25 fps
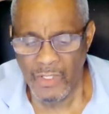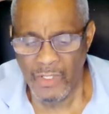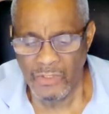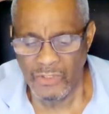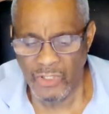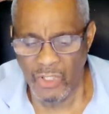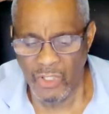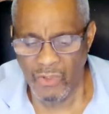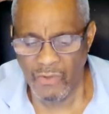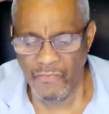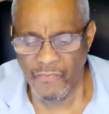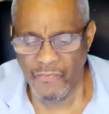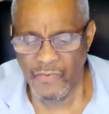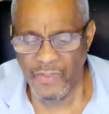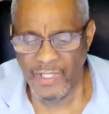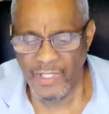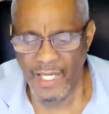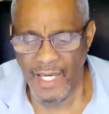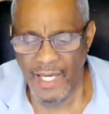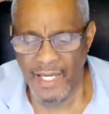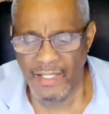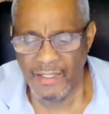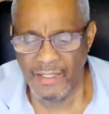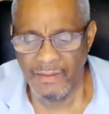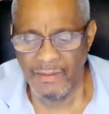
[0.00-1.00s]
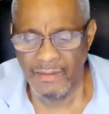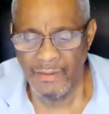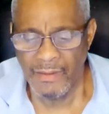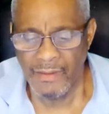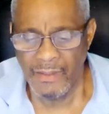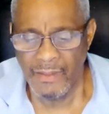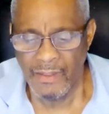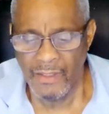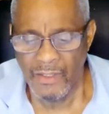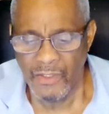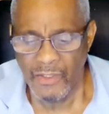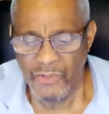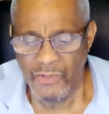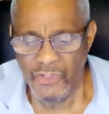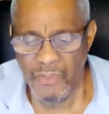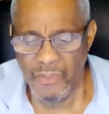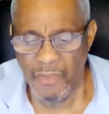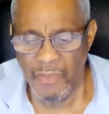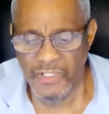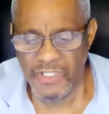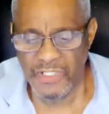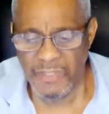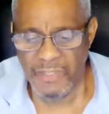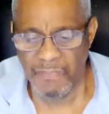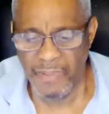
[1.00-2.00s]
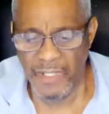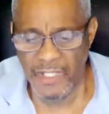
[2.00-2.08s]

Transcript: Don't forget, you must